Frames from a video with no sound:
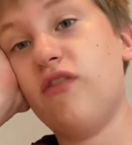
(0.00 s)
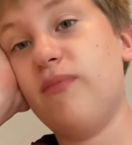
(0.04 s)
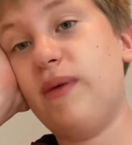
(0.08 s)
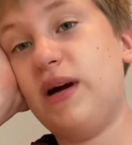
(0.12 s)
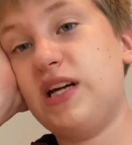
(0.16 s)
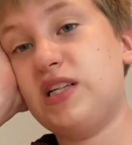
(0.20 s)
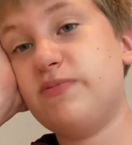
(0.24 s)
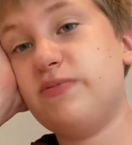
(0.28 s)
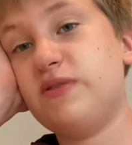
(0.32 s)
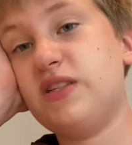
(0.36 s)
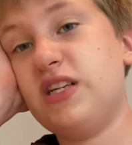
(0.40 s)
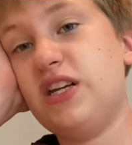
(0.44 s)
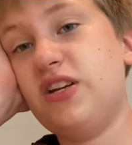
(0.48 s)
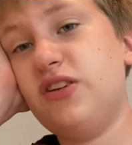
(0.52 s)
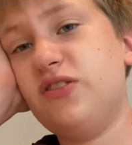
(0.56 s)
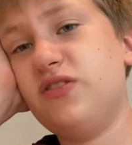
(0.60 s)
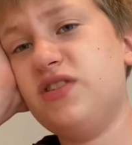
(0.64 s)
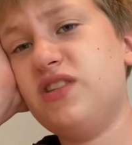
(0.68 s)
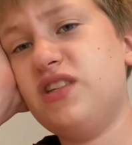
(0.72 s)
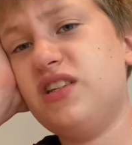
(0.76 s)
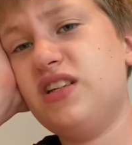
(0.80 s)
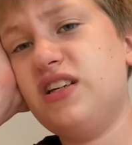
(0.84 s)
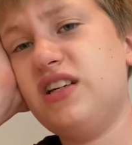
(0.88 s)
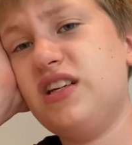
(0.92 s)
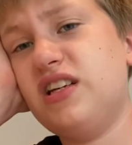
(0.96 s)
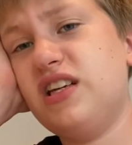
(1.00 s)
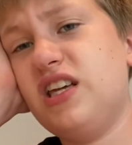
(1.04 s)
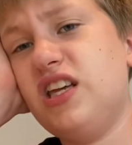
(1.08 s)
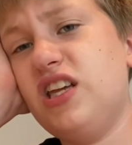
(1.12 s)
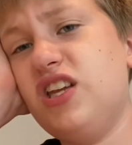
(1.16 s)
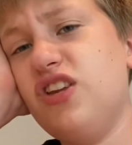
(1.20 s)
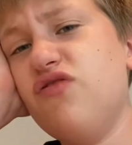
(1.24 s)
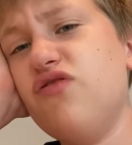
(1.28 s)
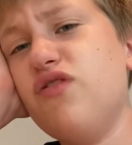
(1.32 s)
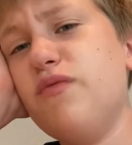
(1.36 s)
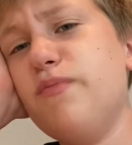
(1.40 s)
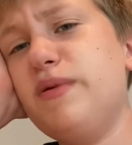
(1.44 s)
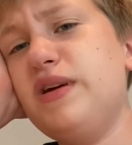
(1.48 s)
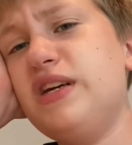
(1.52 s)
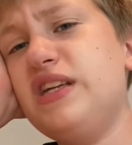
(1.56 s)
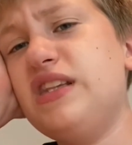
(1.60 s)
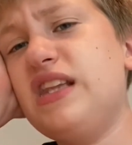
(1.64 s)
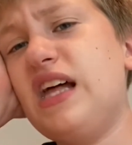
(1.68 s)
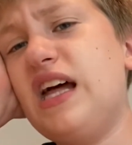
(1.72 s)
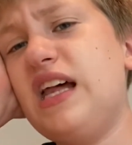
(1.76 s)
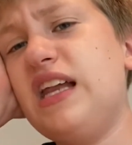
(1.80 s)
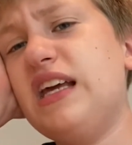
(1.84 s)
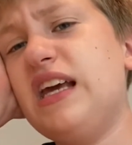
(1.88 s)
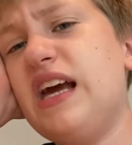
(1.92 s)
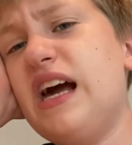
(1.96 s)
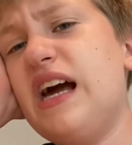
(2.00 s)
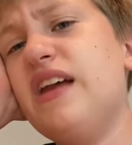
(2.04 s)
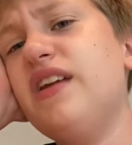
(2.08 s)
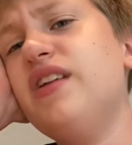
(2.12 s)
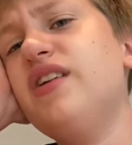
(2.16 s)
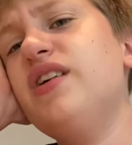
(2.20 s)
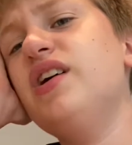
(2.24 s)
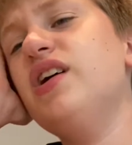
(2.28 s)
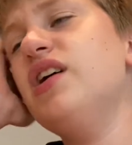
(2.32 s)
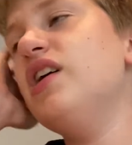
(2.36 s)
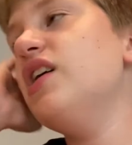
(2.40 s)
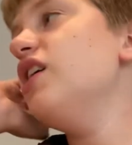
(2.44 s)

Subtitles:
mashed potatoes? Can you repeat that again?